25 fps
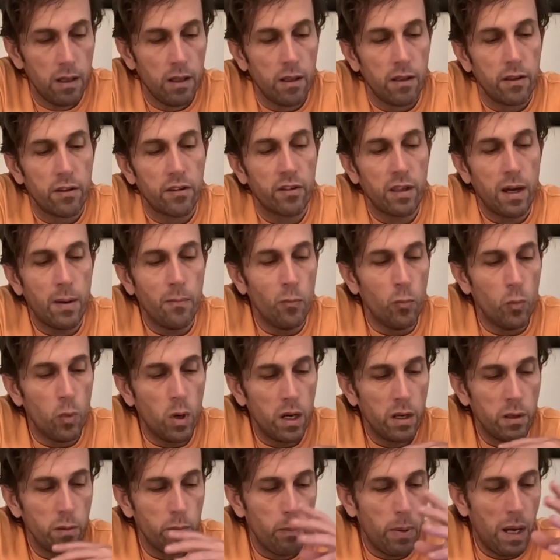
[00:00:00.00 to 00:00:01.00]

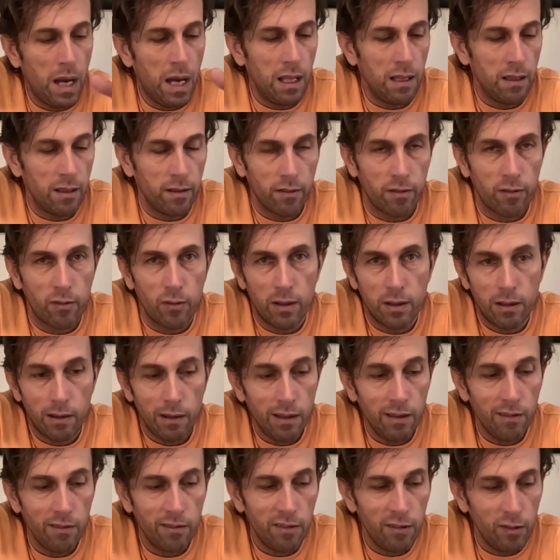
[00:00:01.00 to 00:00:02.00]
somewhat balanced, or at
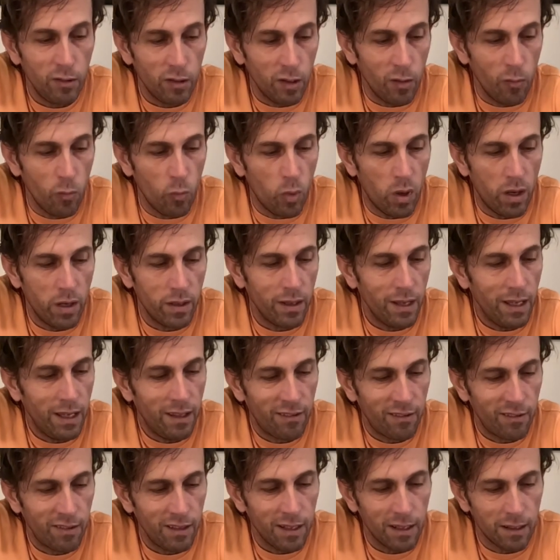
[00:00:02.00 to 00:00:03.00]
least you don't want a
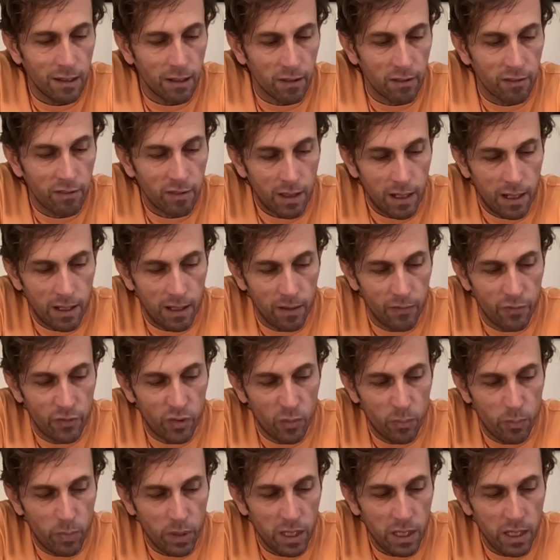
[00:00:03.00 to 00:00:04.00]
single cell to
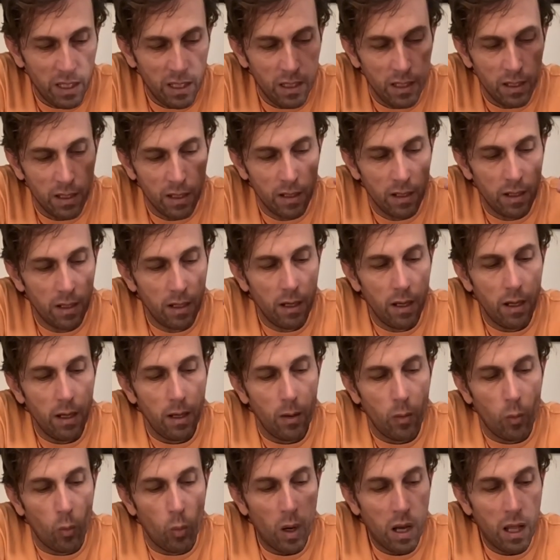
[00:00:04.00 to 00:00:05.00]
be
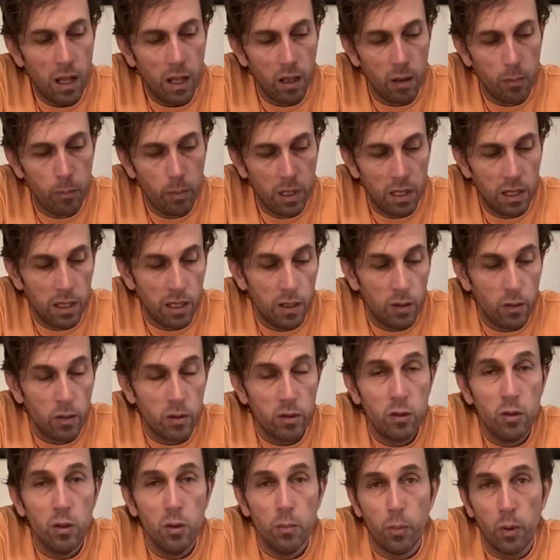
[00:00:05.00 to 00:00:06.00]
well below
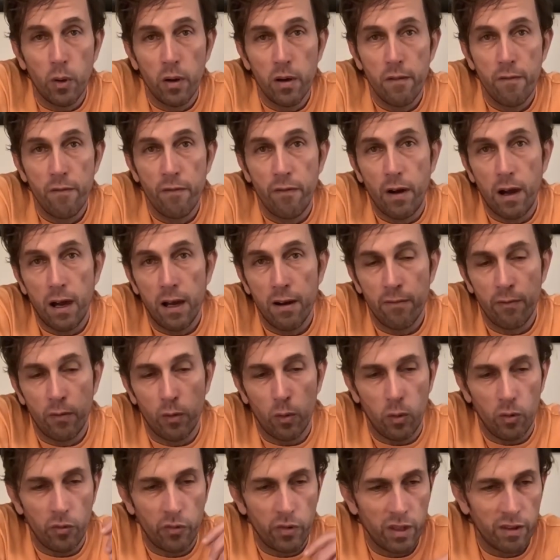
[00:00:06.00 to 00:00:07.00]
2.5
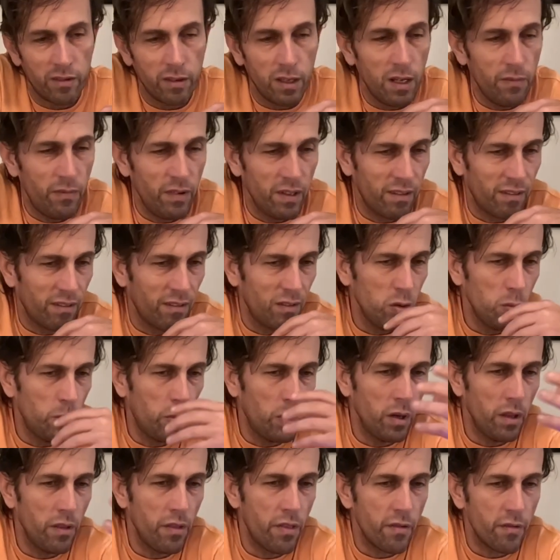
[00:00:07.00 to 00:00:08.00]
volts. If it's
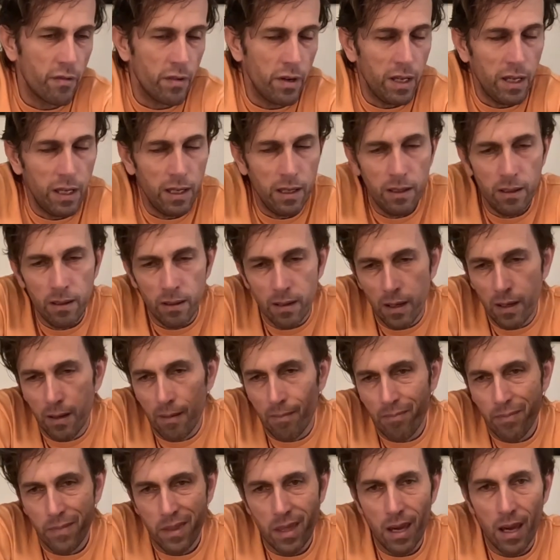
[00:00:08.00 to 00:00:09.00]
2.3,
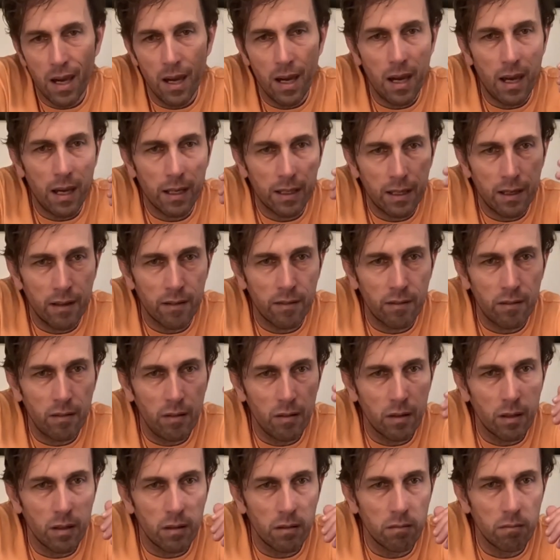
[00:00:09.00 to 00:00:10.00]
yeah, I guess you
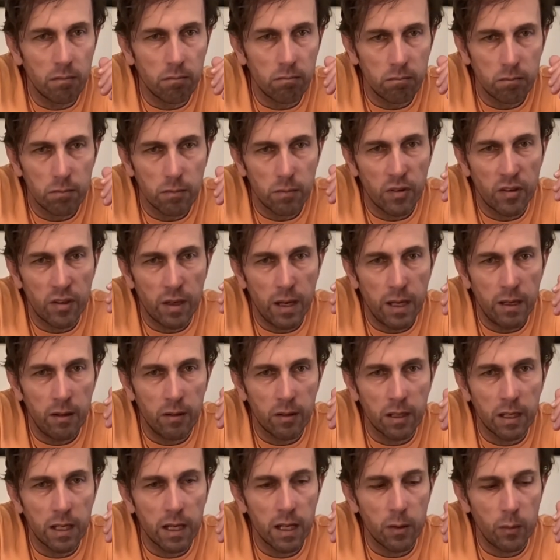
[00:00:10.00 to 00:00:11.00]
can say you
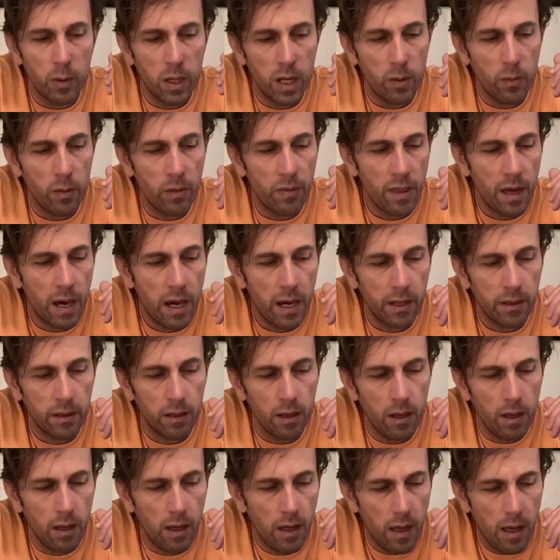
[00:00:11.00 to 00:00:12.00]
can get away with that.
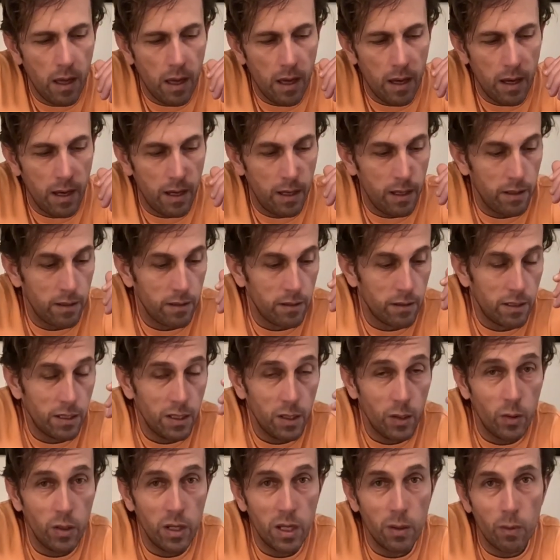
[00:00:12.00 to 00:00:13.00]
And
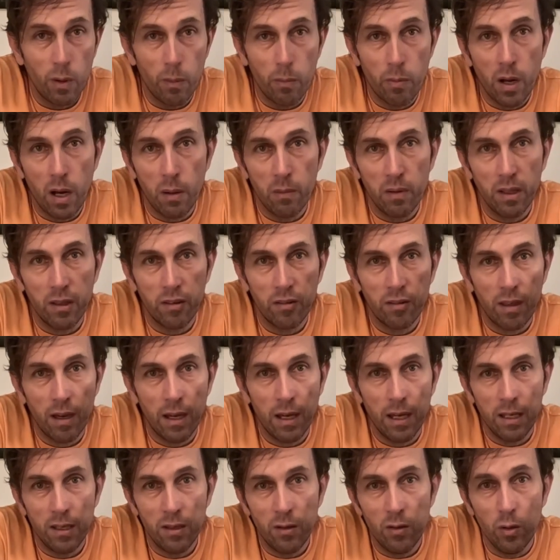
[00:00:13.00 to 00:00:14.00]
Tony will probably
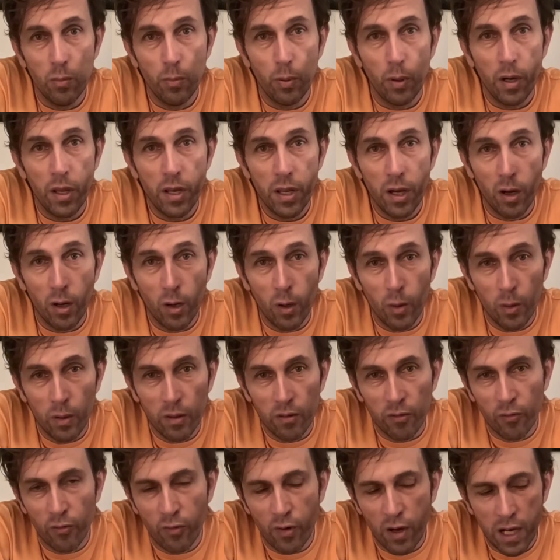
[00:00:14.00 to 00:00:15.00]
say 2.0 is
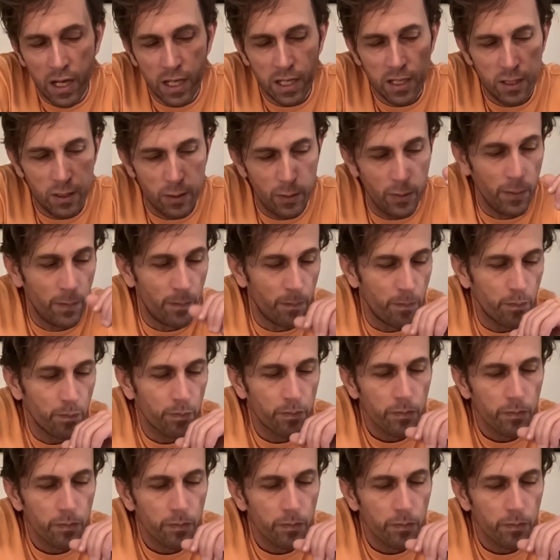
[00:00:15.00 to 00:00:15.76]
fine too.